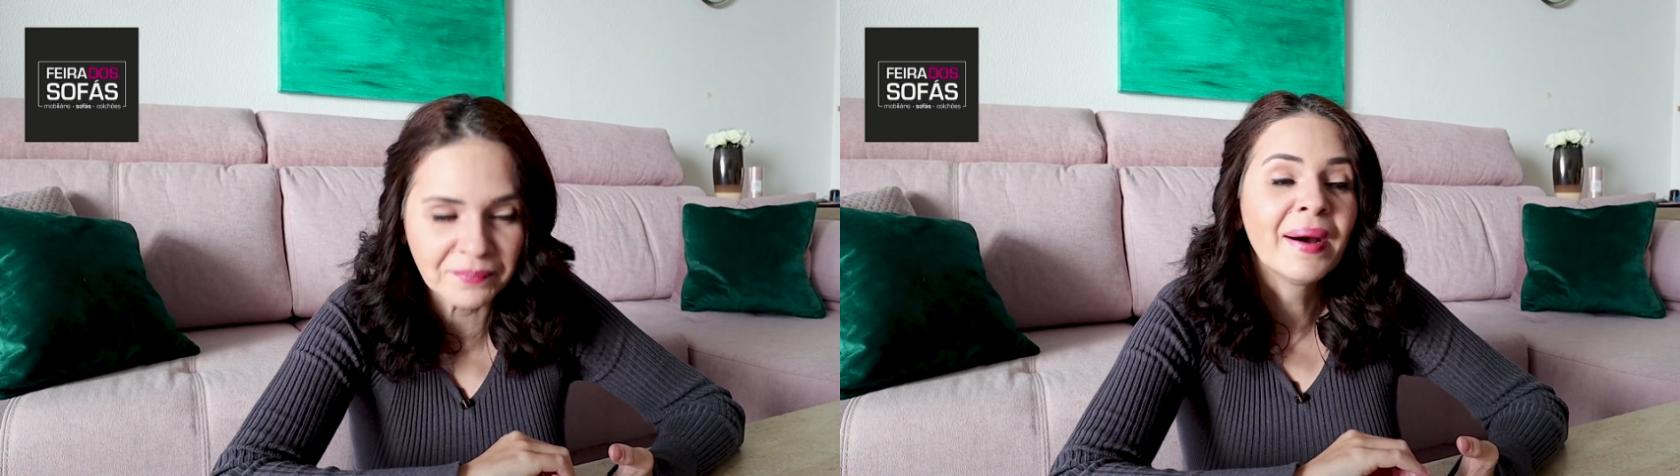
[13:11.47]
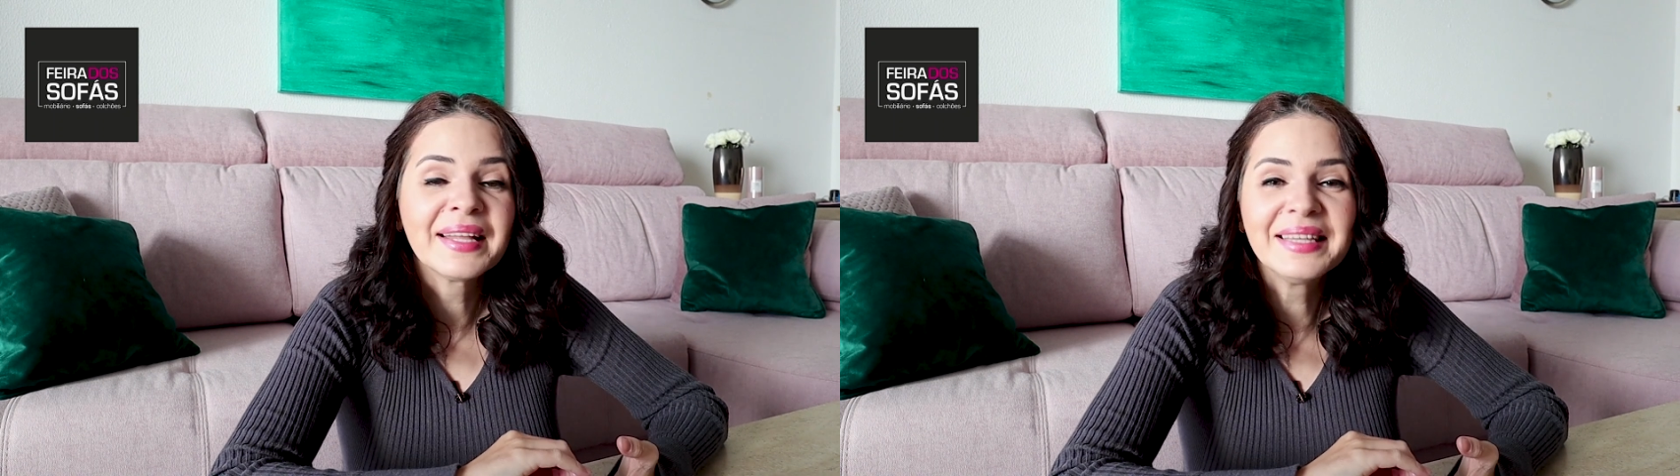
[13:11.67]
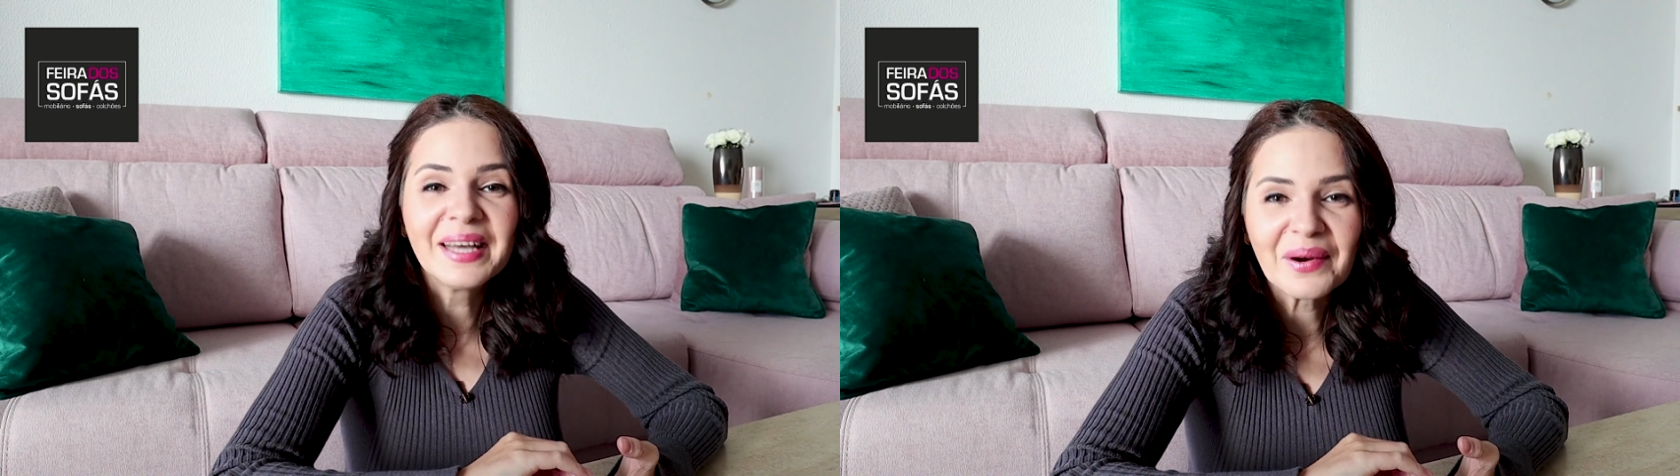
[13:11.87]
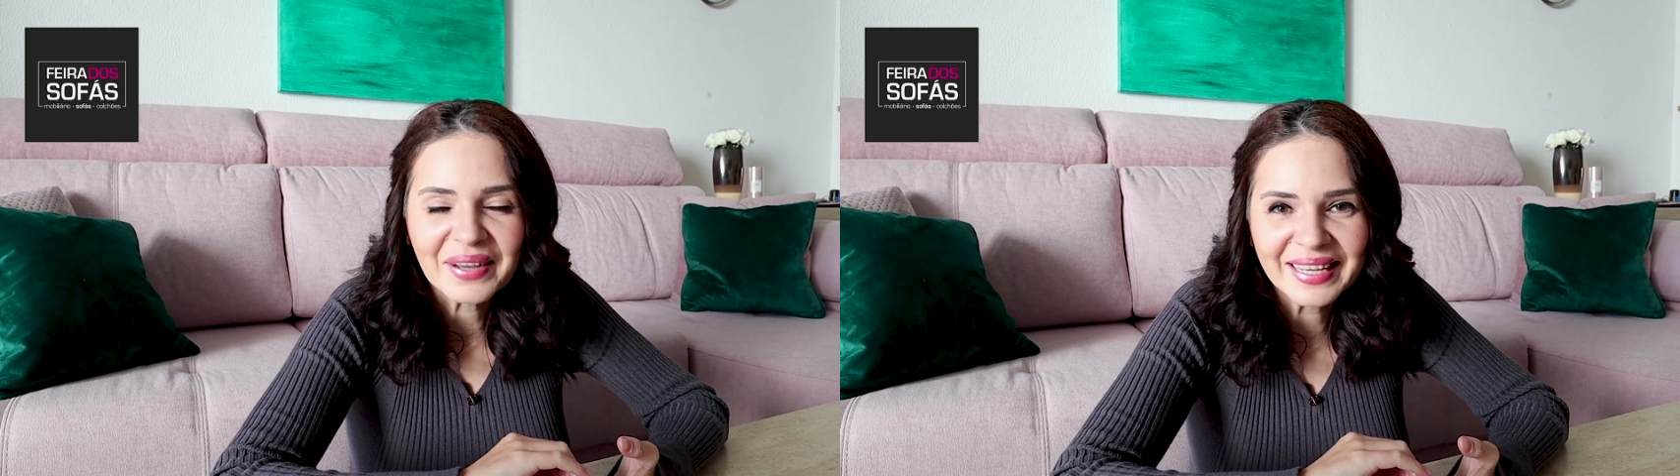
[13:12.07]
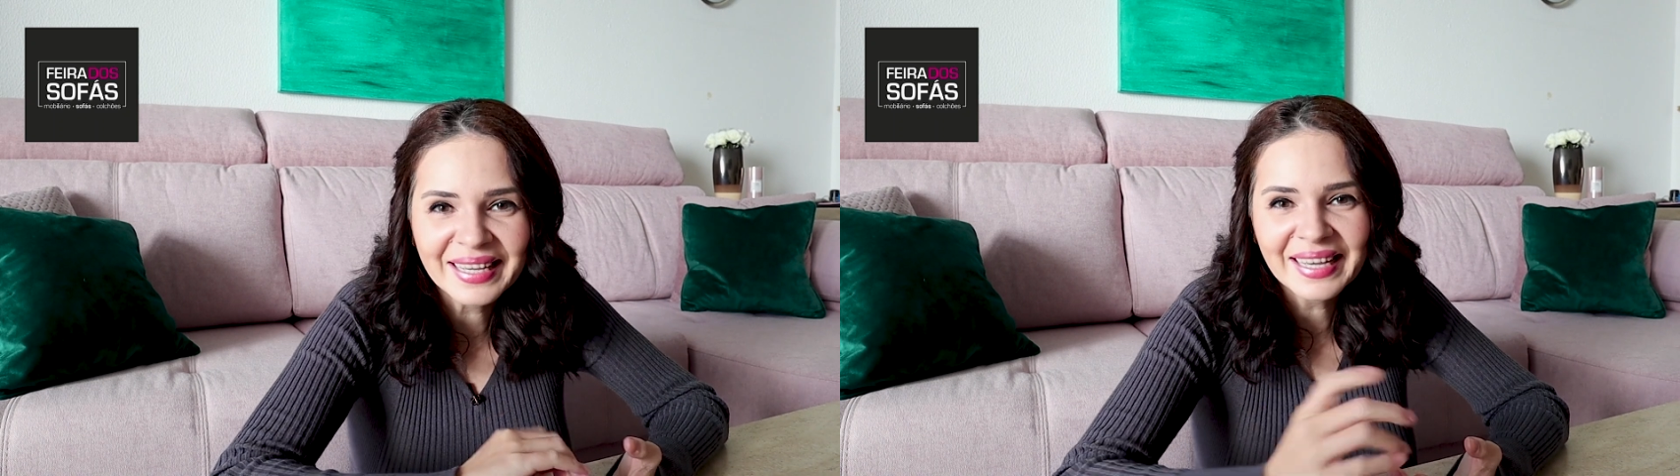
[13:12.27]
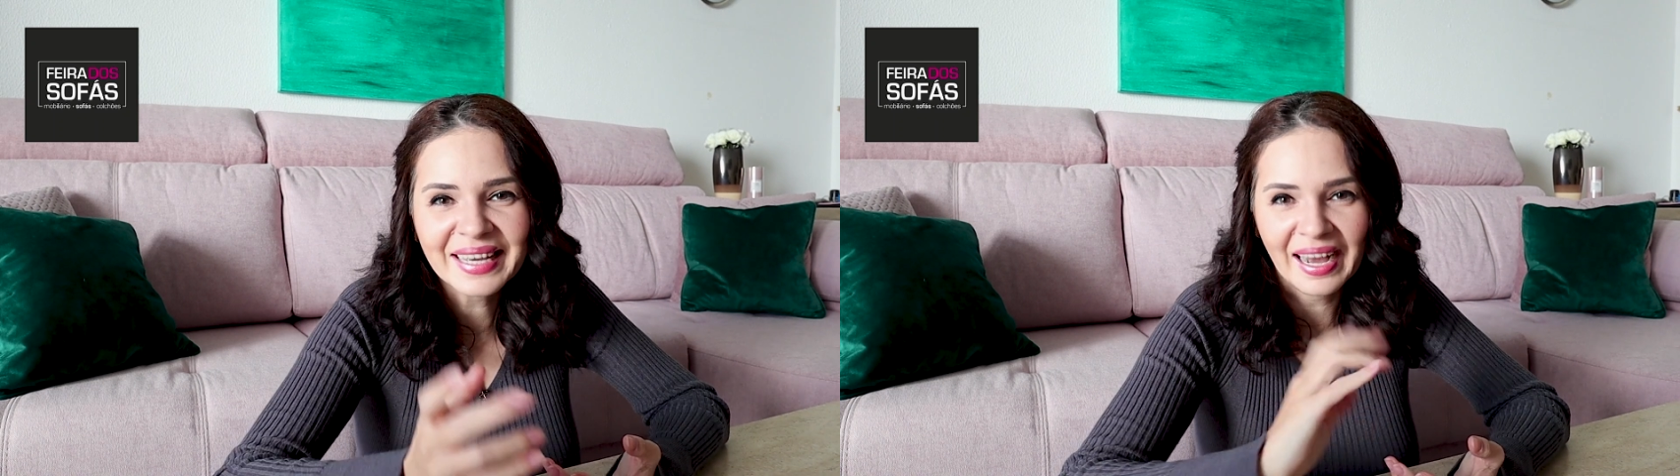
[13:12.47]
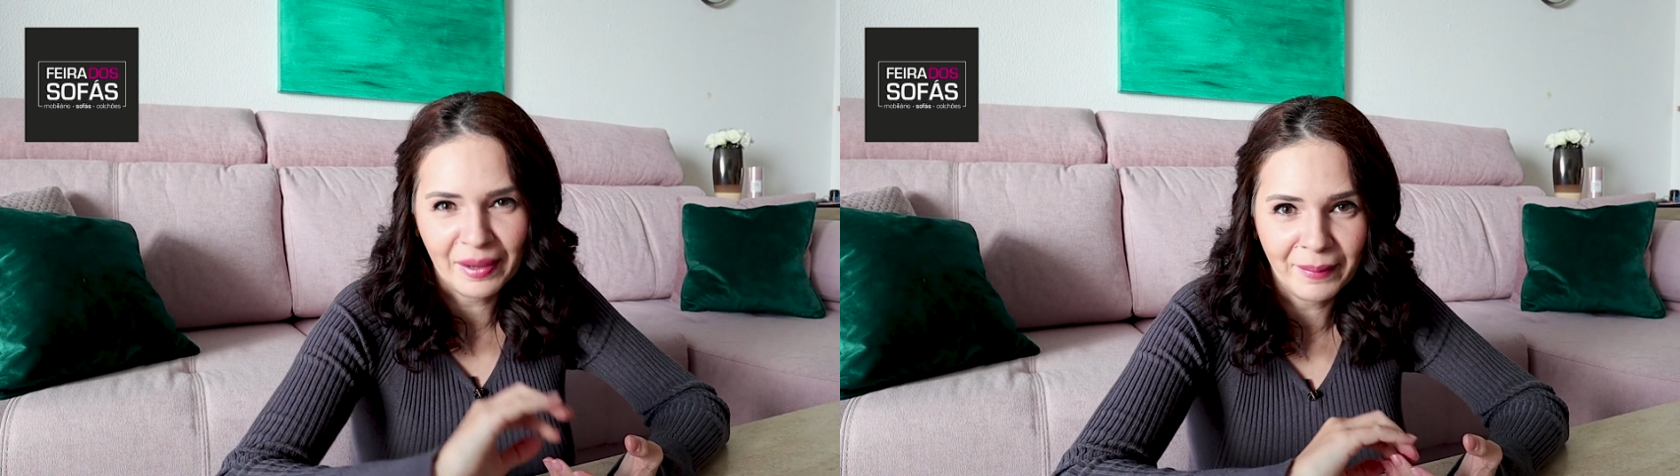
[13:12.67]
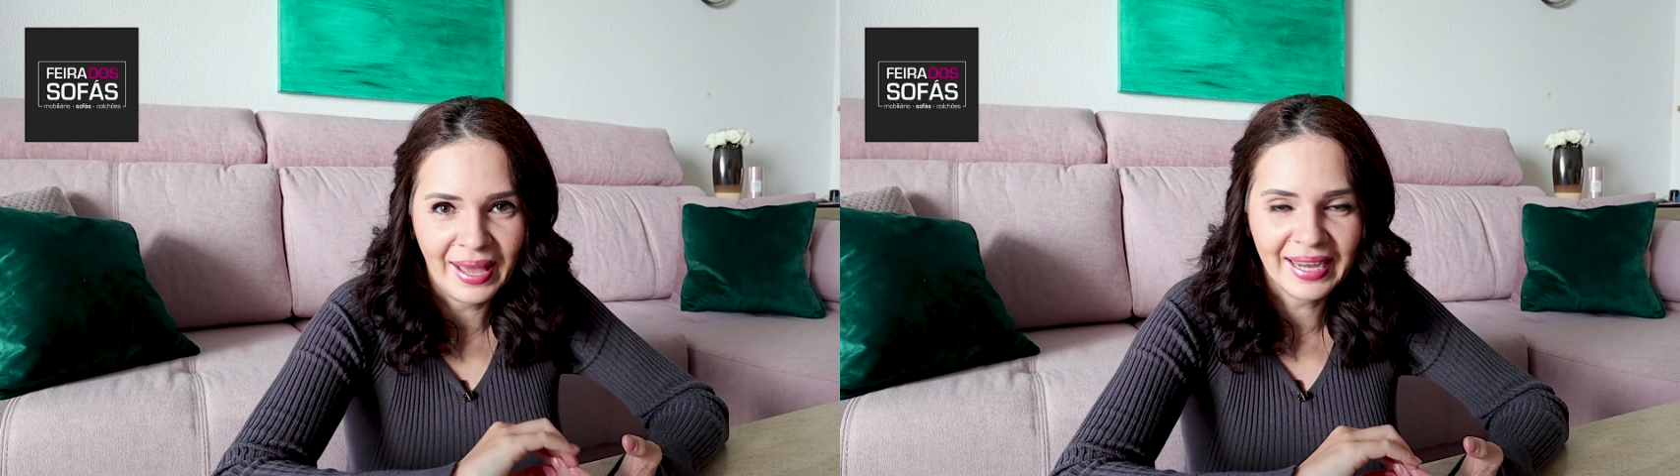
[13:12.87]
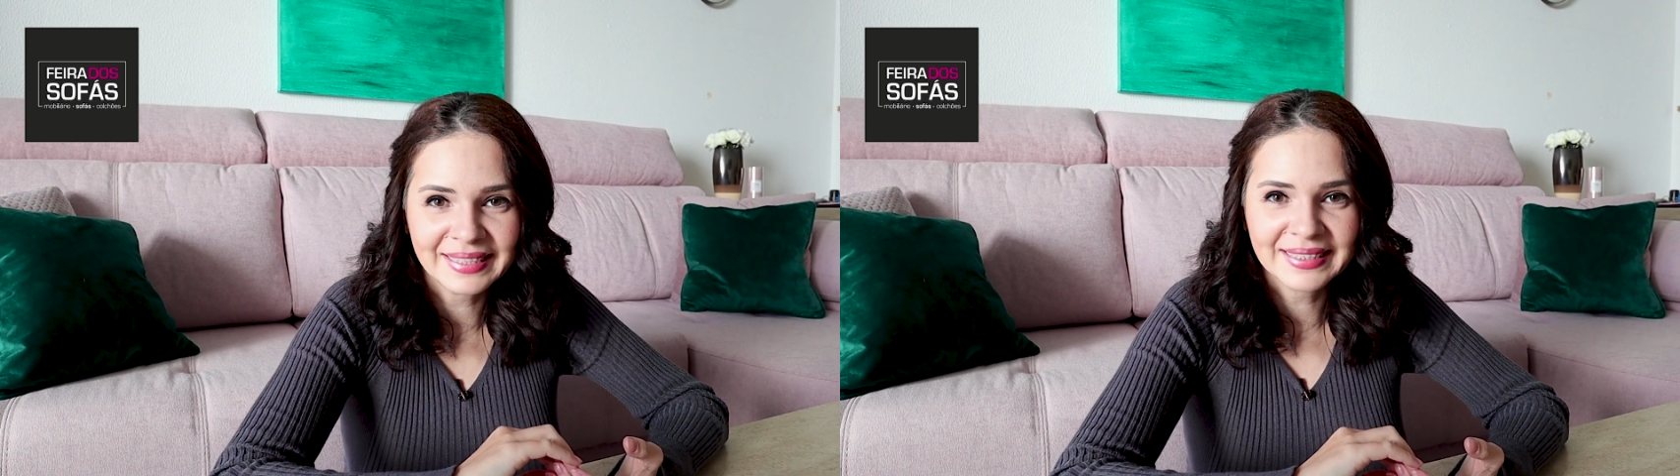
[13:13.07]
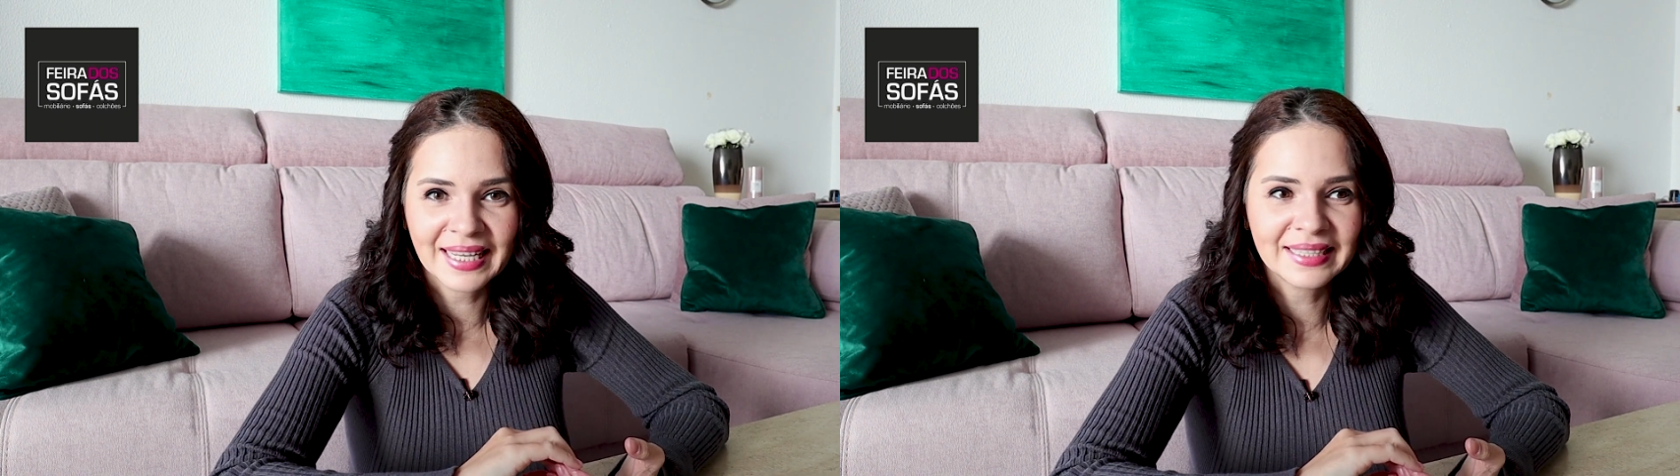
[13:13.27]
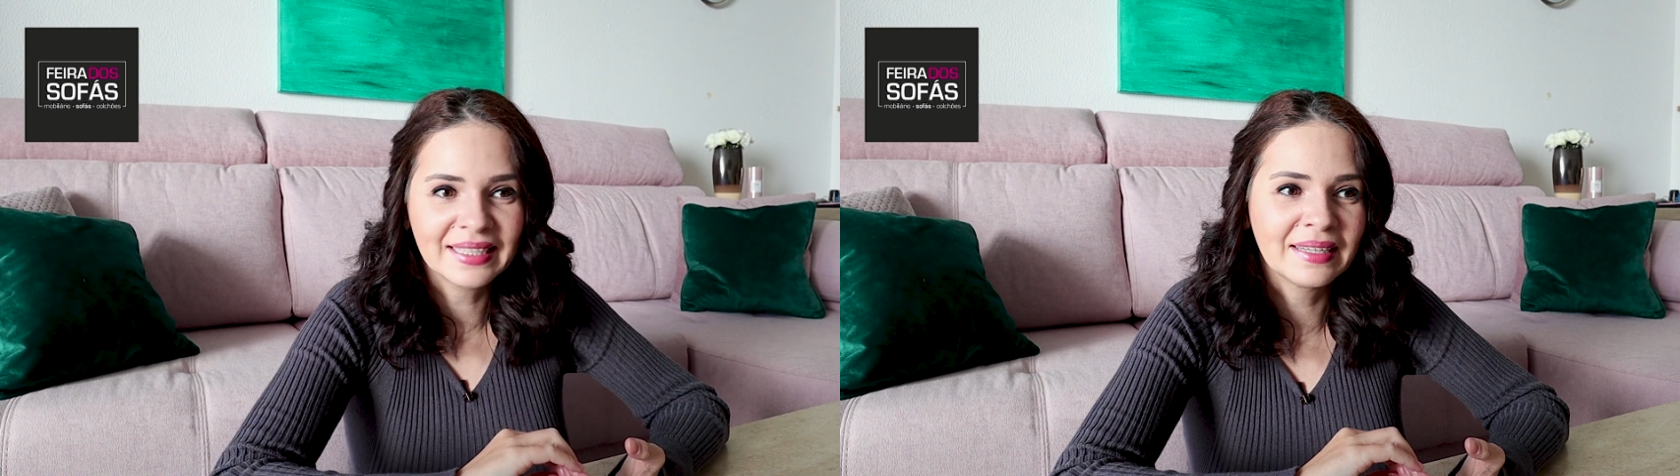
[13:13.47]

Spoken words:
But no, he came back and said,